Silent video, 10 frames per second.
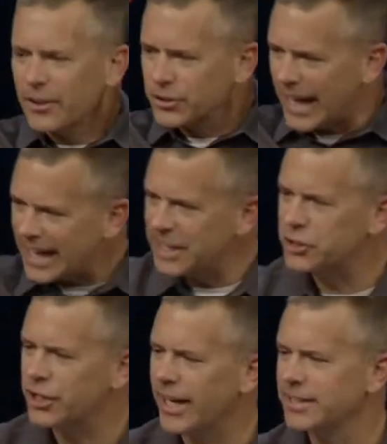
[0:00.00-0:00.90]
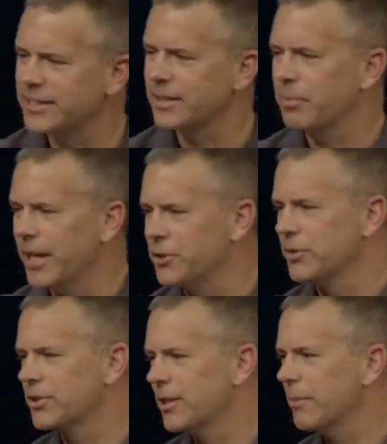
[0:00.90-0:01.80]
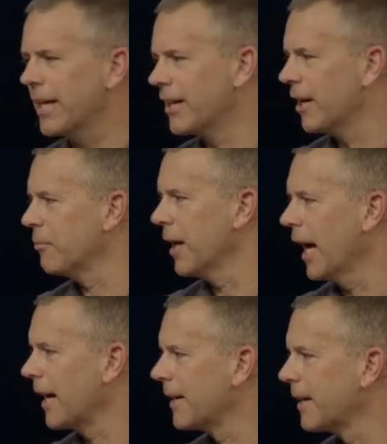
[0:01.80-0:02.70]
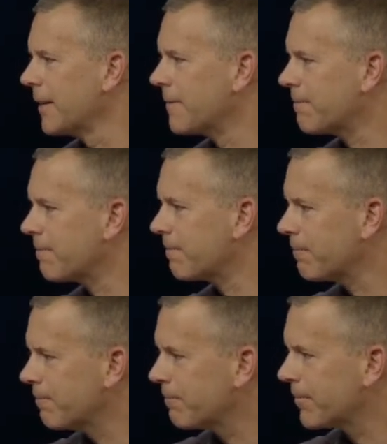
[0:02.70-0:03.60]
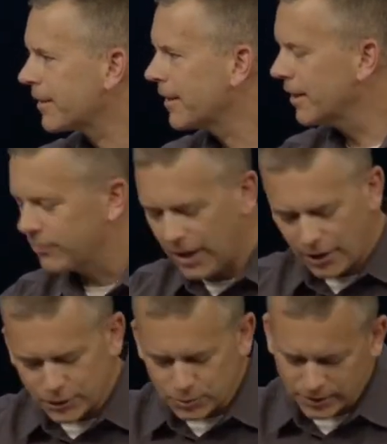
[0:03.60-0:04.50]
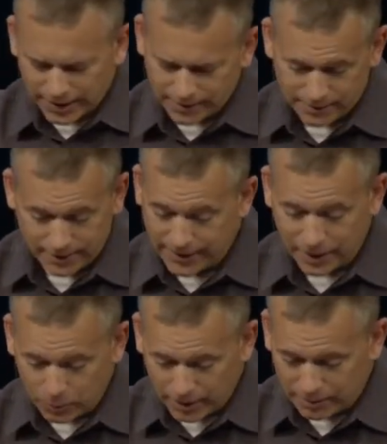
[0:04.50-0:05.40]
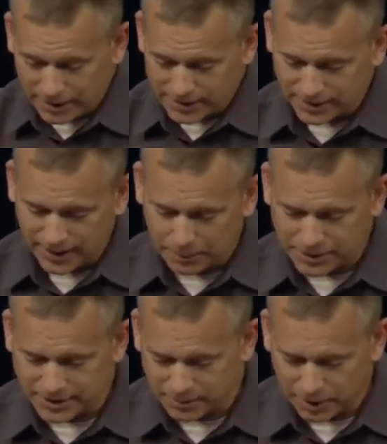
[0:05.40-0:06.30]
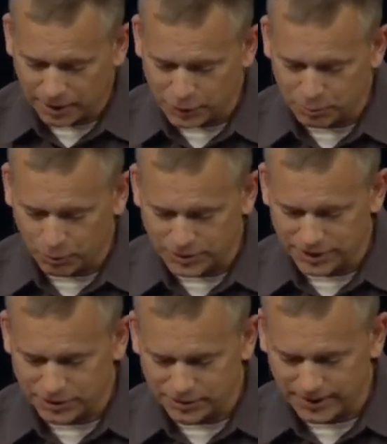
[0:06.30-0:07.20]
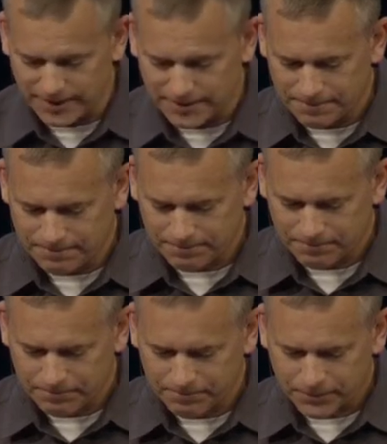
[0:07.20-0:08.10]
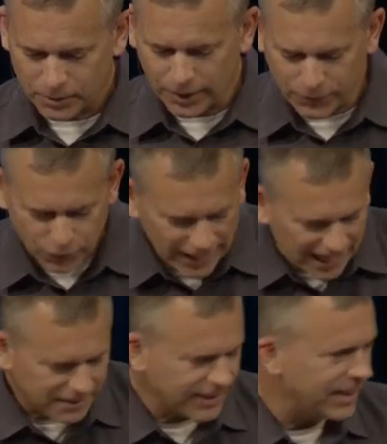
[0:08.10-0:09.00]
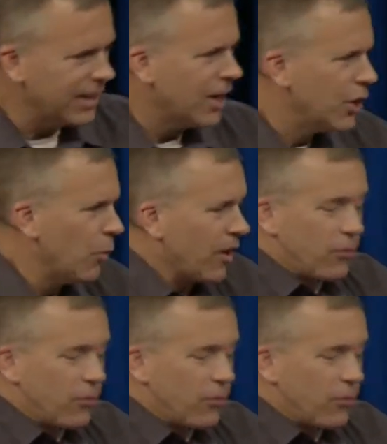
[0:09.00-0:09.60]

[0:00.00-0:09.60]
there's any chance that the Patriots could make a comeback. And the Falcons had, again, one of the biggest collapses in modern sports history. Right? If you're an athlete, you want to